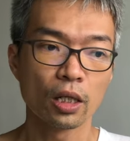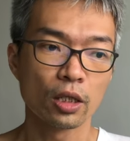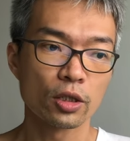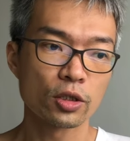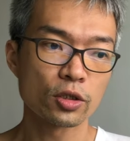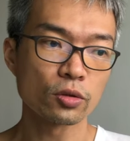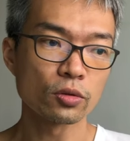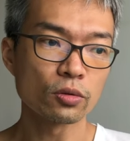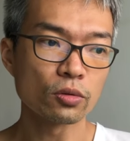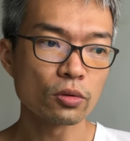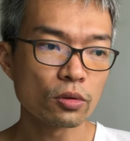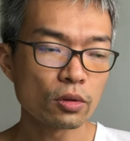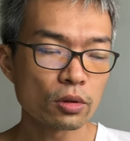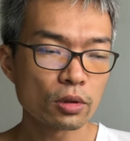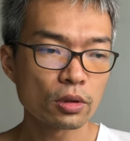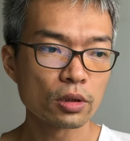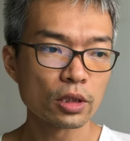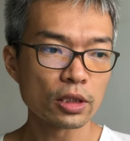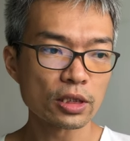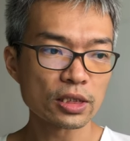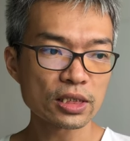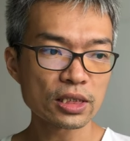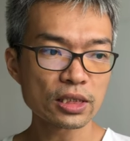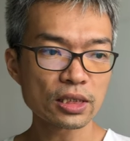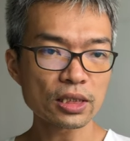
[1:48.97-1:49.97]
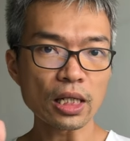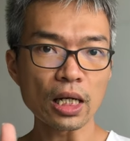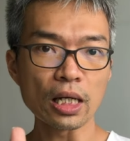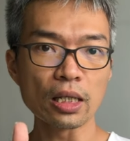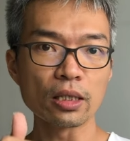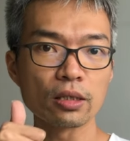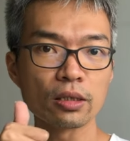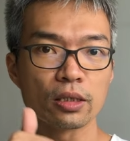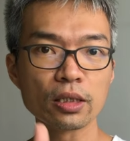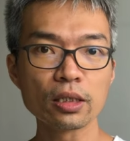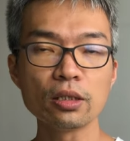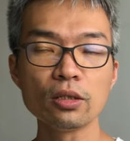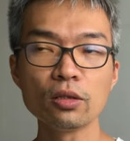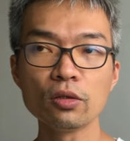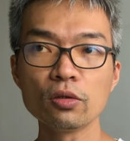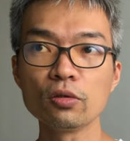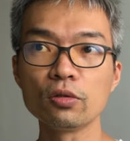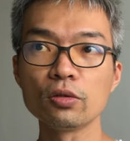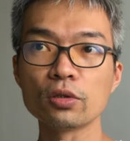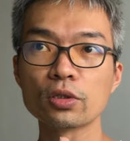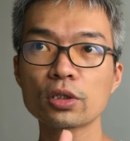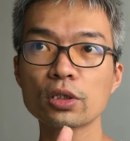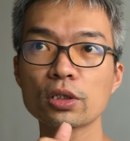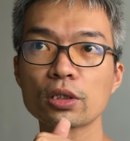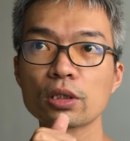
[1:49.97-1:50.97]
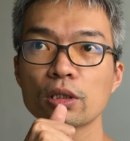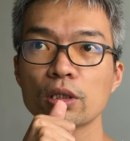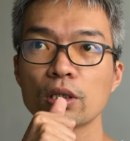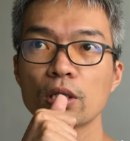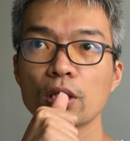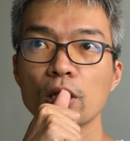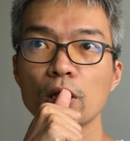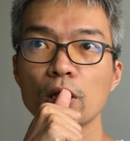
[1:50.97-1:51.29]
So the start denotes